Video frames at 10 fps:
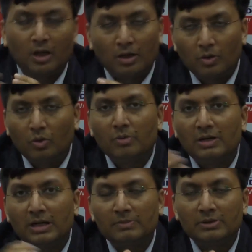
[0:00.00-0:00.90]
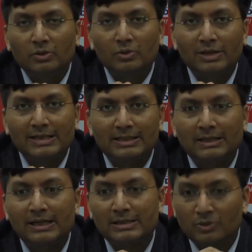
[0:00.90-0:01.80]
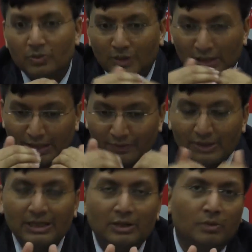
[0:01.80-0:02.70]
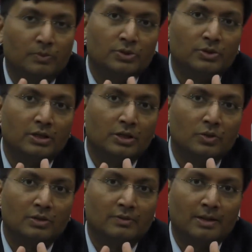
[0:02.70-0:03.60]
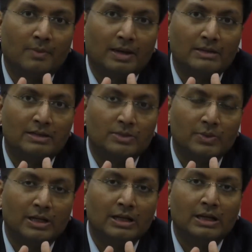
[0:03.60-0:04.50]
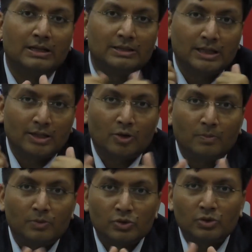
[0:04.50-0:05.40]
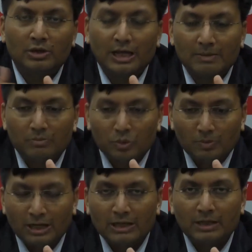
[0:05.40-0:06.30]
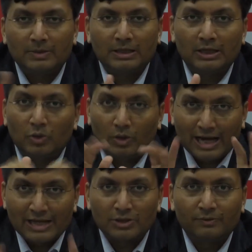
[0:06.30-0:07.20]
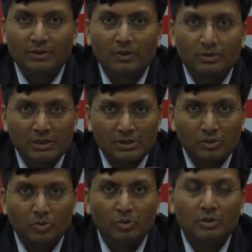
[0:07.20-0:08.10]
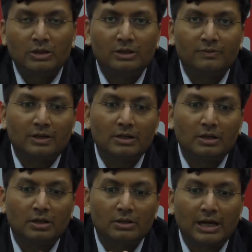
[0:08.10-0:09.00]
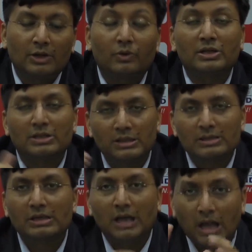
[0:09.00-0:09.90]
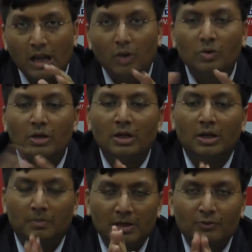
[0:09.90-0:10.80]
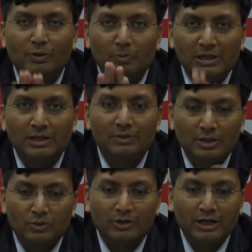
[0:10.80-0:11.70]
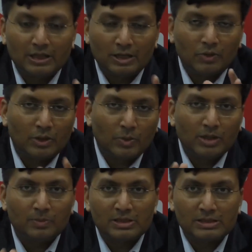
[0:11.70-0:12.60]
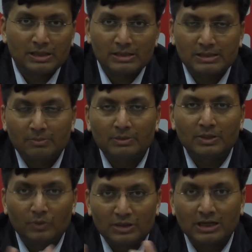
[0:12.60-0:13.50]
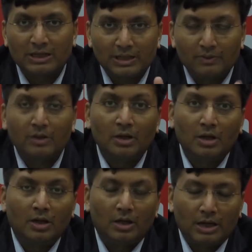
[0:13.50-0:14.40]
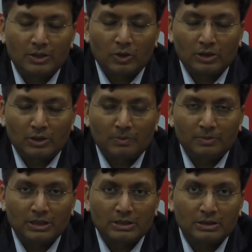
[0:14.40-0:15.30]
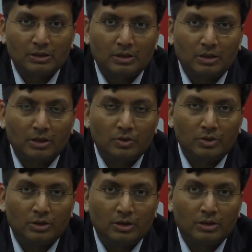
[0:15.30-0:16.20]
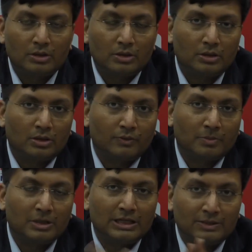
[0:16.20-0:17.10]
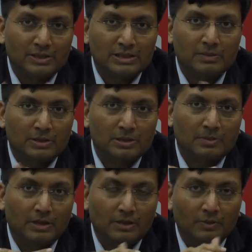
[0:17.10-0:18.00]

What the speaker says: Gold becomes a good asset class, and so we're giving that opportunity to the fund manager as well. That at an opportune time you may end up taking gold. As of now, there is no gold in the fund. The allocation is allowed, but we believe that right now equity plus debt is something which can give on a combination a good return from an investor perspective.